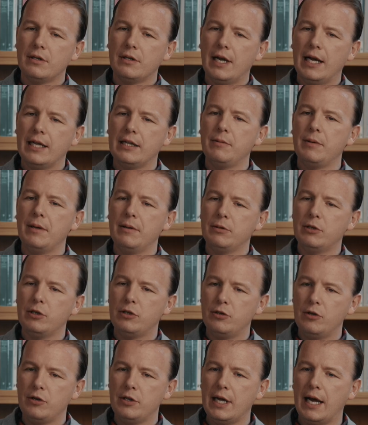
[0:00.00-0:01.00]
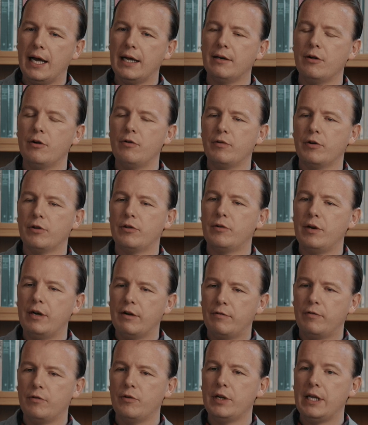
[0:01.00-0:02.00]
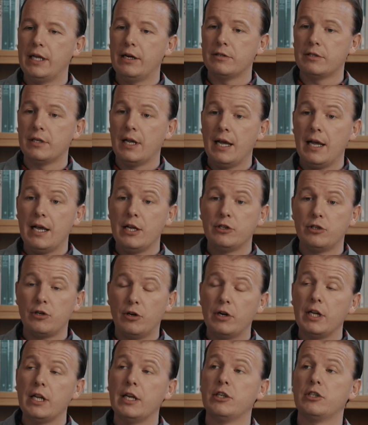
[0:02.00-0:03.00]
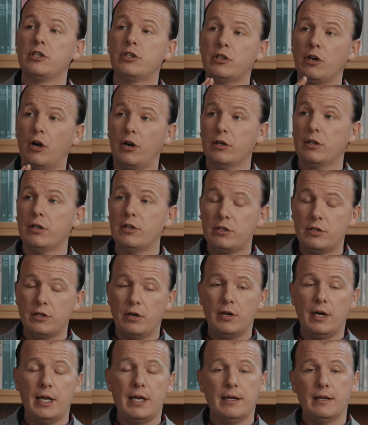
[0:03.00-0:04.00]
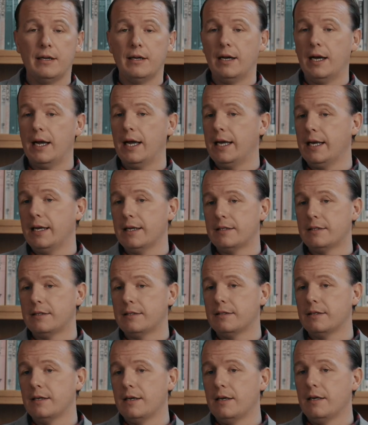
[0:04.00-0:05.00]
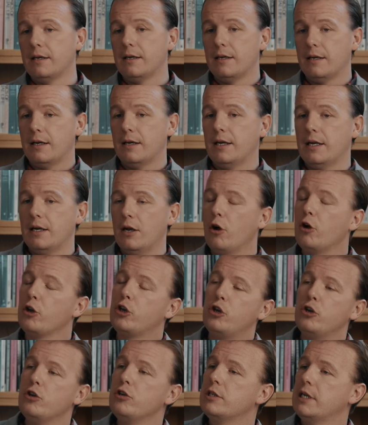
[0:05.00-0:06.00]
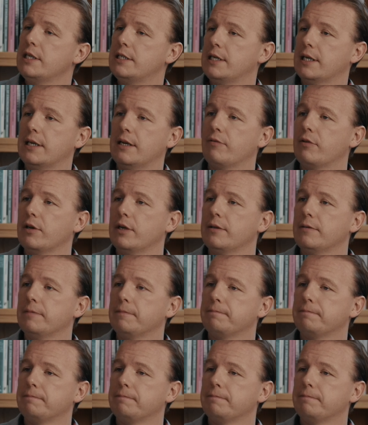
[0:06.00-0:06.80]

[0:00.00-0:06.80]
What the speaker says: And to be able to do that over 3 or 4 years, certainly to start the journey, I think it's hugely significant.